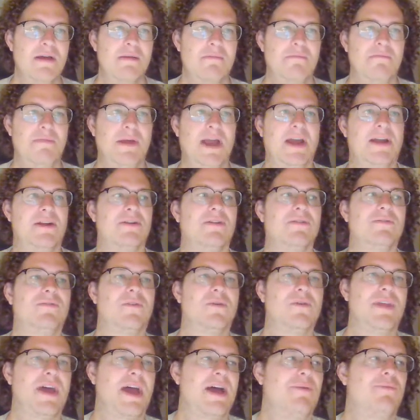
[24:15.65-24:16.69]
banner
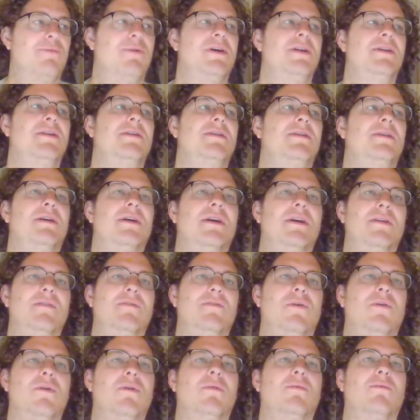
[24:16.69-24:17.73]
for that one
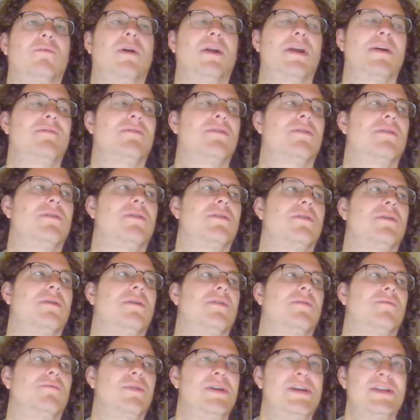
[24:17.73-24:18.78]
for whatever
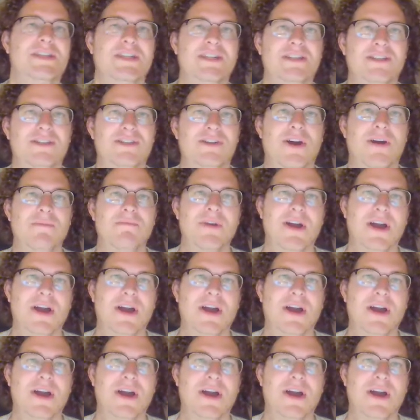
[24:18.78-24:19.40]
reason. So